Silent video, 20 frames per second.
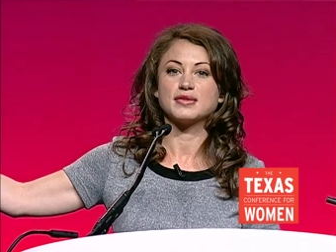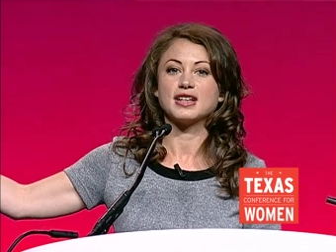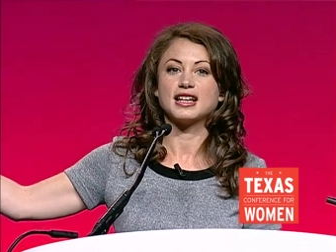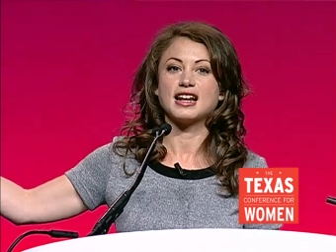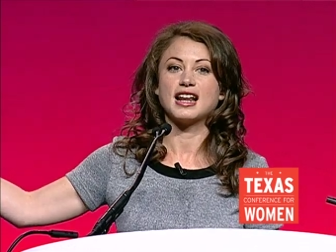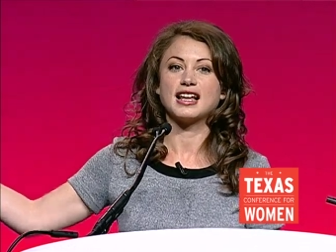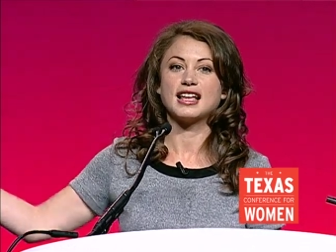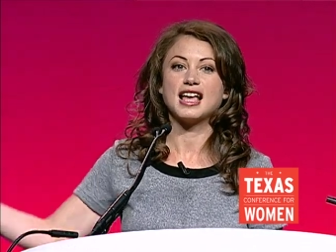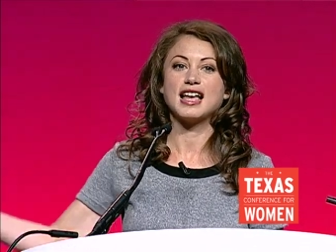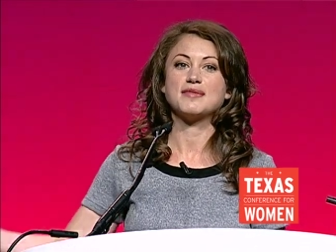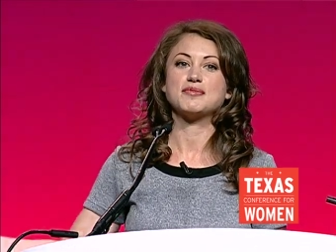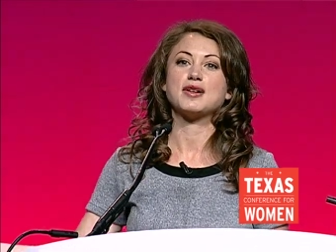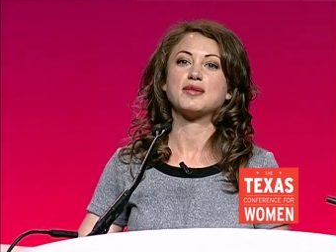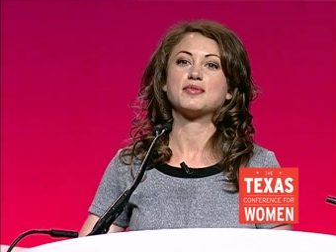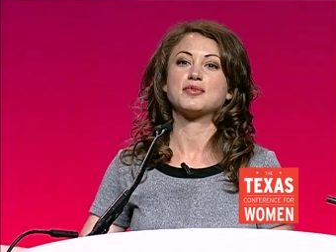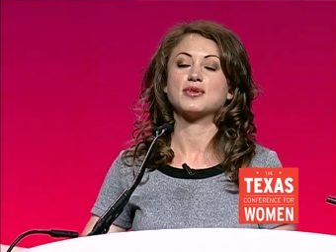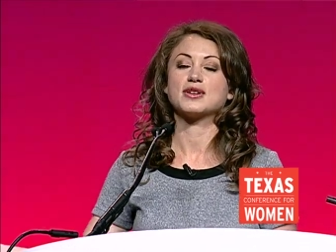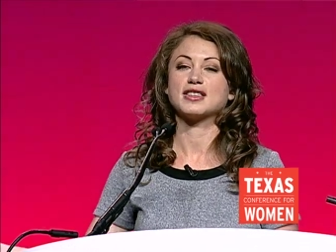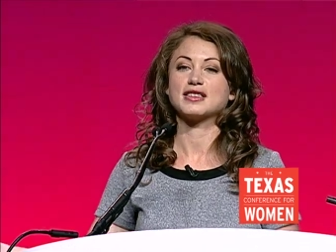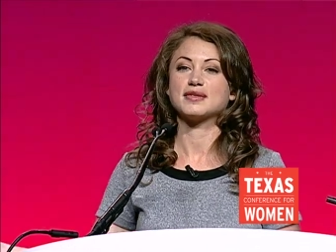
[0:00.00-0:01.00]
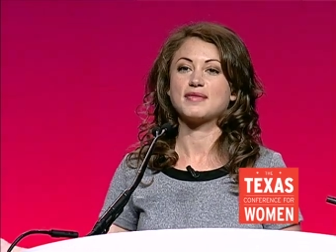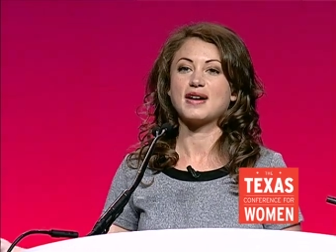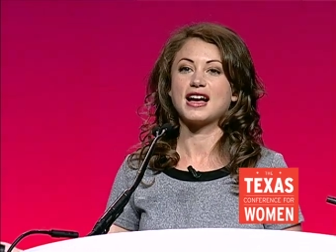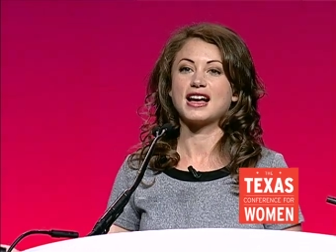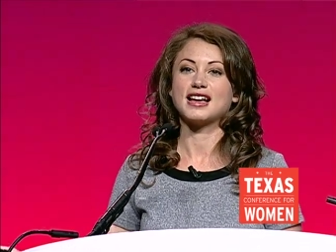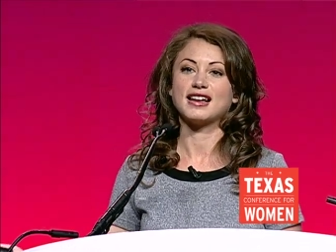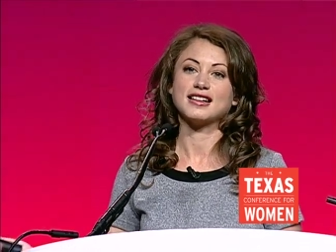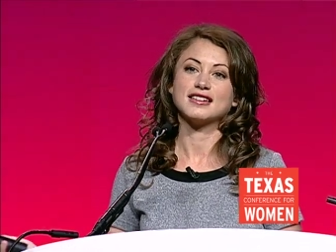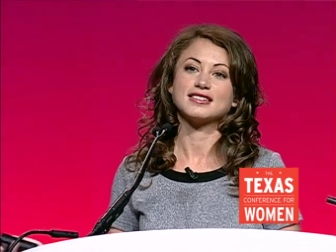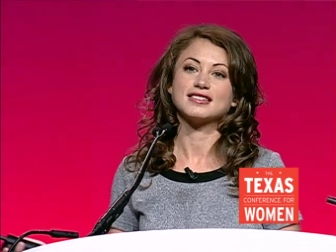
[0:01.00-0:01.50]
And I came up with
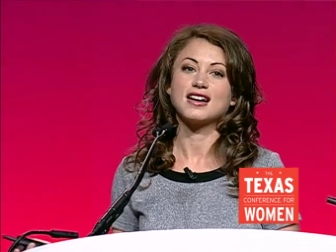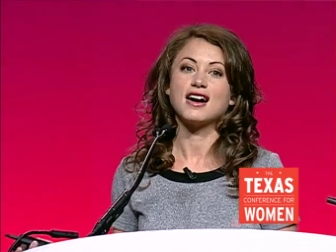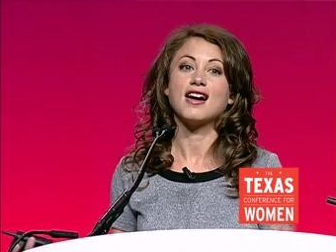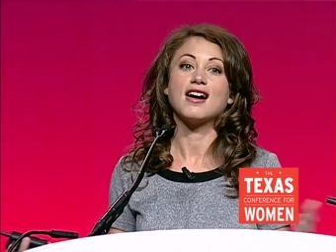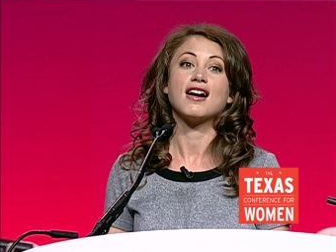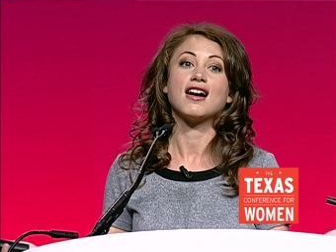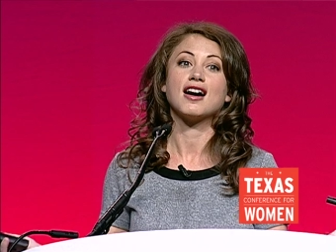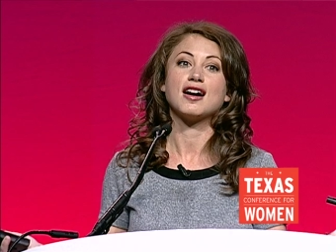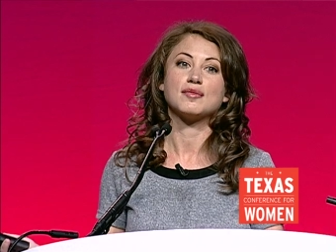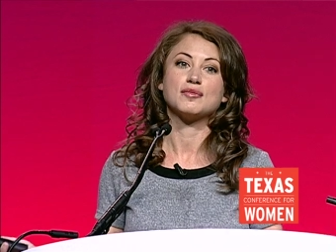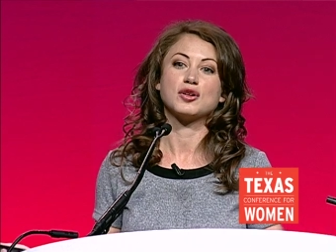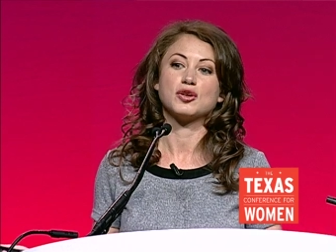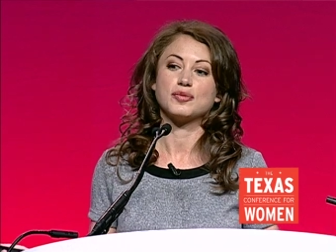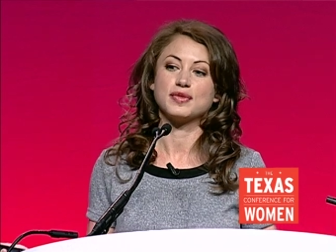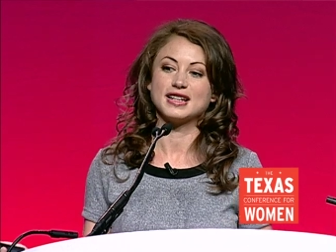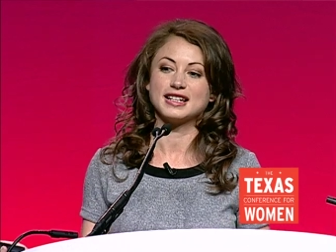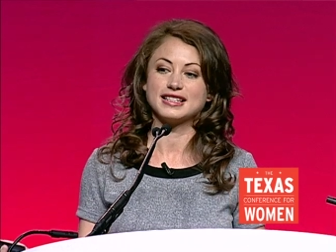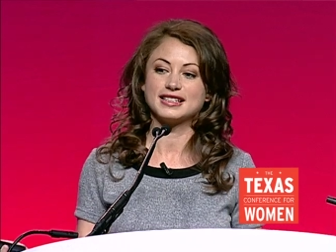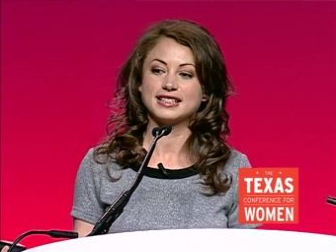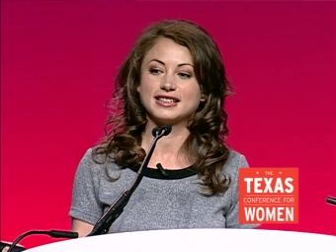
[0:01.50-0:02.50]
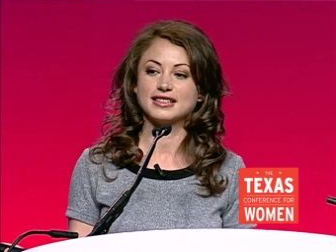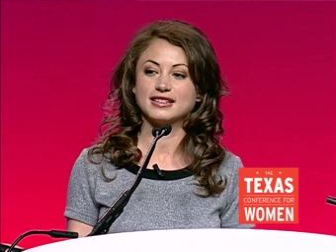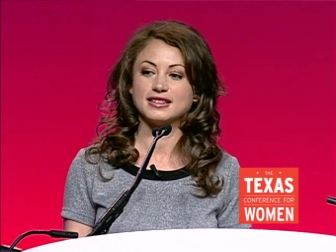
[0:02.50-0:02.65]
my aha moment.